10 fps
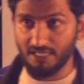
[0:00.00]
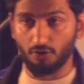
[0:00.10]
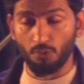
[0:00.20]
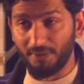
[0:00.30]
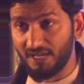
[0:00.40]
like
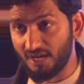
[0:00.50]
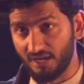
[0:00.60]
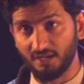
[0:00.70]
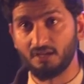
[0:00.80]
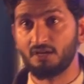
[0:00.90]

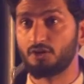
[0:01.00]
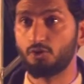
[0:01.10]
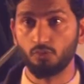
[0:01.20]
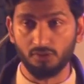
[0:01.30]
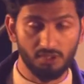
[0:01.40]
OpenAI,
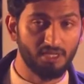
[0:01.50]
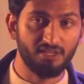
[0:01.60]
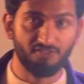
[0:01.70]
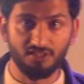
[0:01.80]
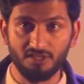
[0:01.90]
Google, and
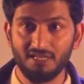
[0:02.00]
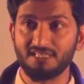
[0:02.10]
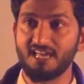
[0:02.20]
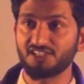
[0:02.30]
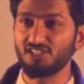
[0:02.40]
several other,
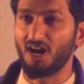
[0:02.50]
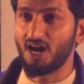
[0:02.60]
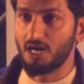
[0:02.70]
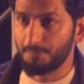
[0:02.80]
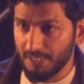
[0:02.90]
they actually
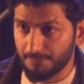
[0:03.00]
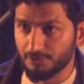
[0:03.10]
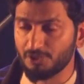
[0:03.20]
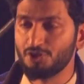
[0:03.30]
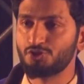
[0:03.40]
hire
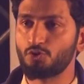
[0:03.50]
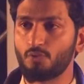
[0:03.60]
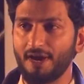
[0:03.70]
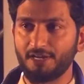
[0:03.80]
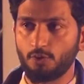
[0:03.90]
people to
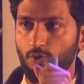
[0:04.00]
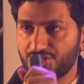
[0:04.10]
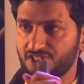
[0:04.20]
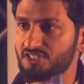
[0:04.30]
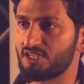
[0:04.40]
write
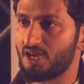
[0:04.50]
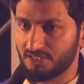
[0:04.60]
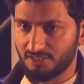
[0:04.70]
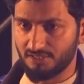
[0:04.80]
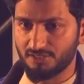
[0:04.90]
questions and
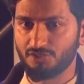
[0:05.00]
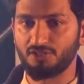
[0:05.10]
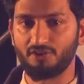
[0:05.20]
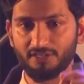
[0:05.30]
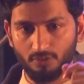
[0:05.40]
answers.
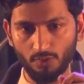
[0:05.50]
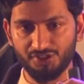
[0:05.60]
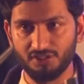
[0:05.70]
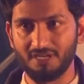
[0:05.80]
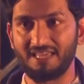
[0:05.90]
They write the
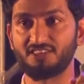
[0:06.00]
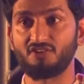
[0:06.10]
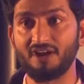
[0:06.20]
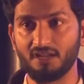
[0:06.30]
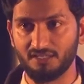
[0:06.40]
question and they
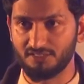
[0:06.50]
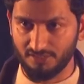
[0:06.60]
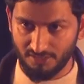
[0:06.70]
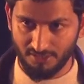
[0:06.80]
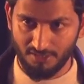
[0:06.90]
write
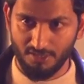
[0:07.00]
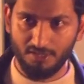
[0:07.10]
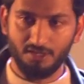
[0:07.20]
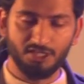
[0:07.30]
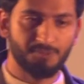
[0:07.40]
answers
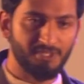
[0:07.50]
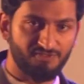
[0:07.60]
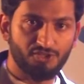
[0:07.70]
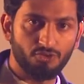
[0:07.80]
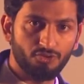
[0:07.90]

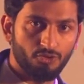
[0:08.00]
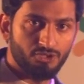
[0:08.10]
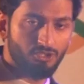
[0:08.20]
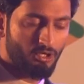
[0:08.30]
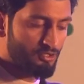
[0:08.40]
specific to
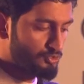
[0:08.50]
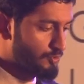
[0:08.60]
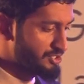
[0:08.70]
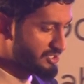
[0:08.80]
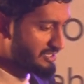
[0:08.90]
those
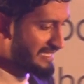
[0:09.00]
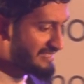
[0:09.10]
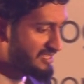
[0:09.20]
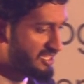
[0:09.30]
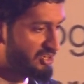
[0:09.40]
questions. And
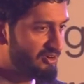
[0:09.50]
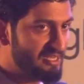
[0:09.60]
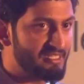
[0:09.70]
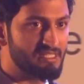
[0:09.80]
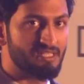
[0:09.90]
then they
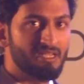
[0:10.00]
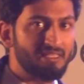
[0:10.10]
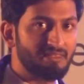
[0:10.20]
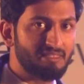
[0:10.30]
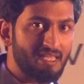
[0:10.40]
create these
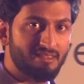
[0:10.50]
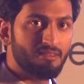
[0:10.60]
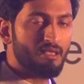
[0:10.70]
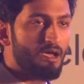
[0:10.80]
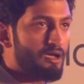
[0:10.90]

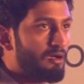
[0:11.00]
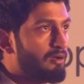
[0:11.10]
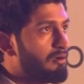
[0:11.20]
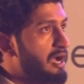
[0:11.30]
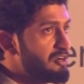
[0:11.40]

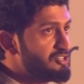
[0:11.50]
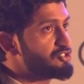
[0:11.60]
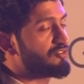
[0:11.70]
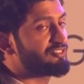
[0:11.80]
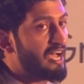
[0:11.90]
hundreds
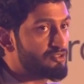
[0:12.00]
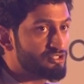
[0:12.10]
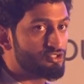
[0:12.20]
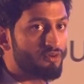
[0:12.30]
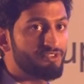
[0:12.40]
of
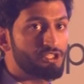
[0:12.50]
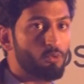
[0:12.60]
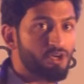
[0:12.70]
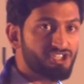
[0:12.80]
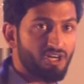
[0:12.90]
thousands of these
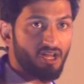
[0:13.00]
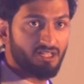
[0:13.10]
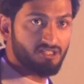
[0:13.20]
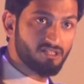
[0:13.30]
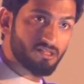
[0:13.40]
question and
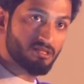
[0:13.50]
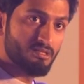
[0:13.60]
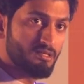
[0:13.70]
answers,